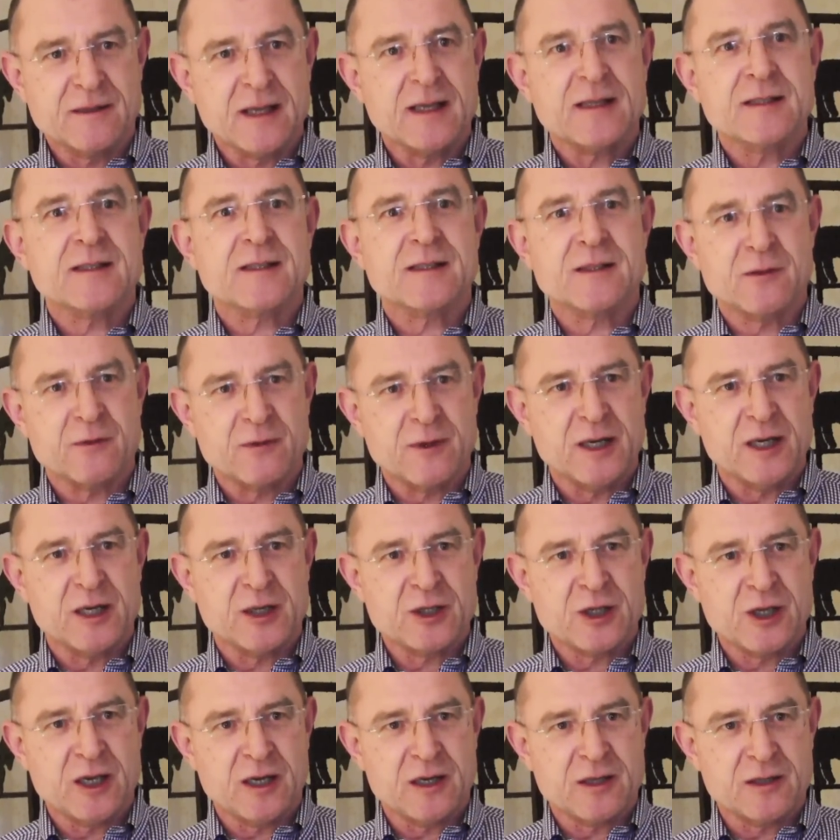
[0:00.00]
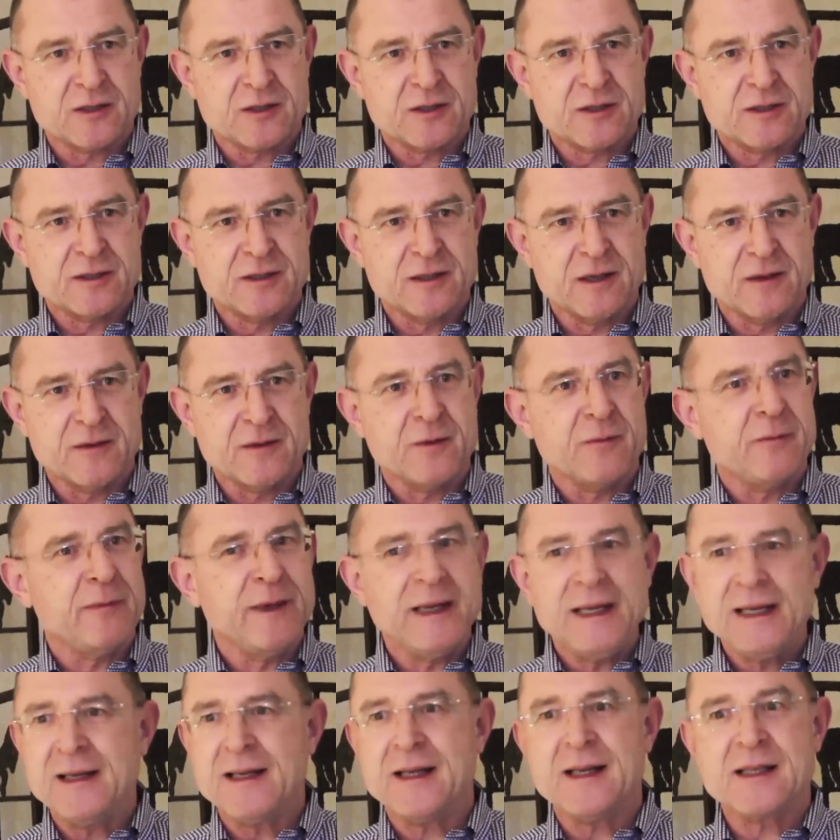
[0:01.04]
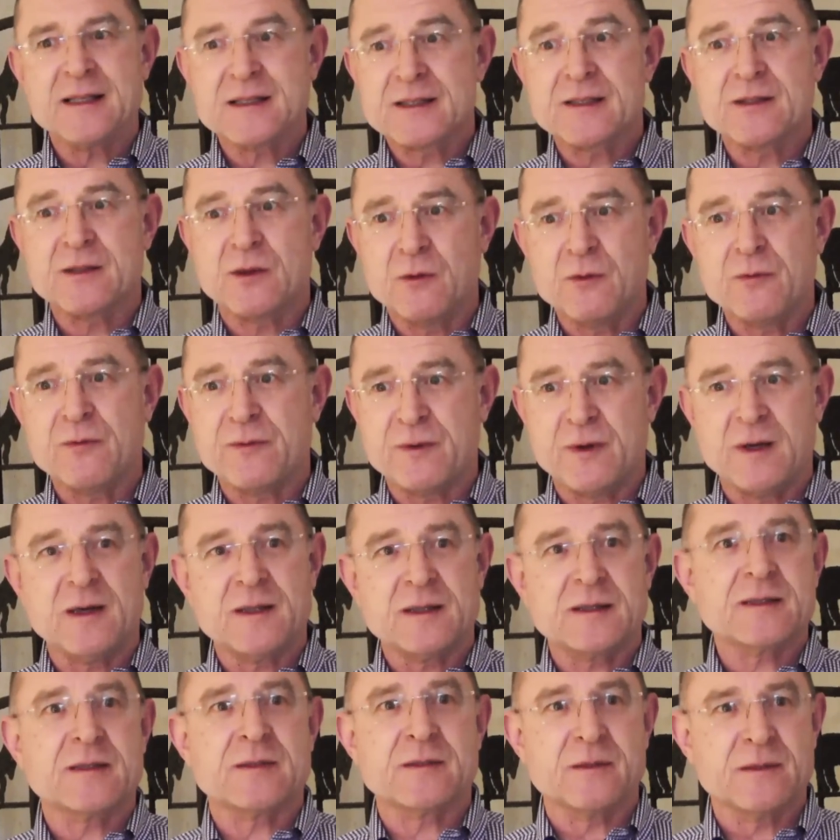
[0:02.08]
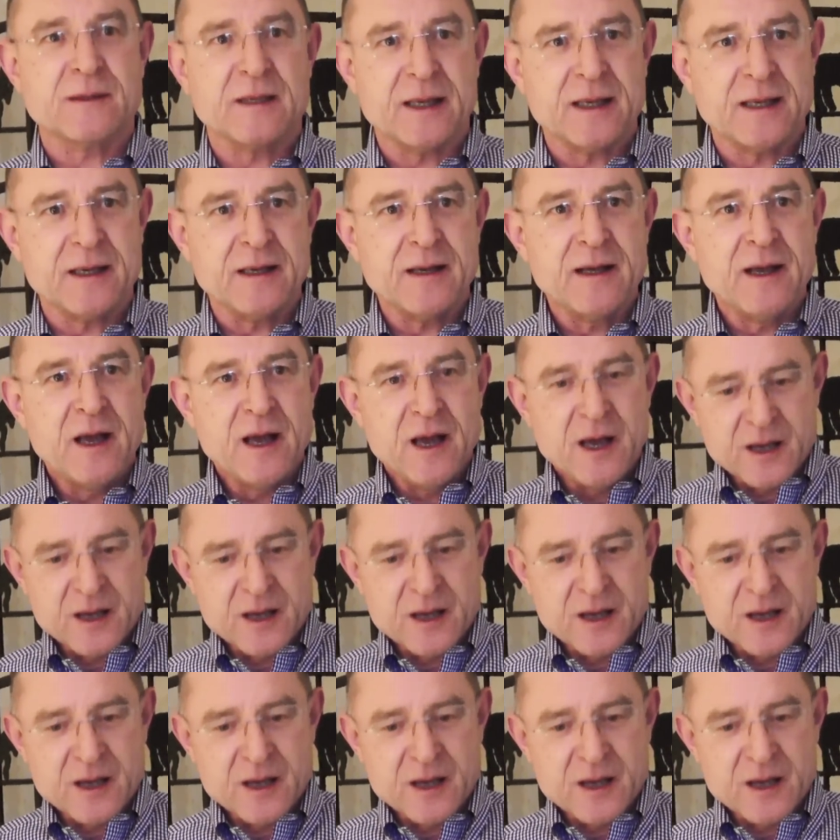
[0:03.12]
That's the real challenge. Yeah, the wheel is so fast today,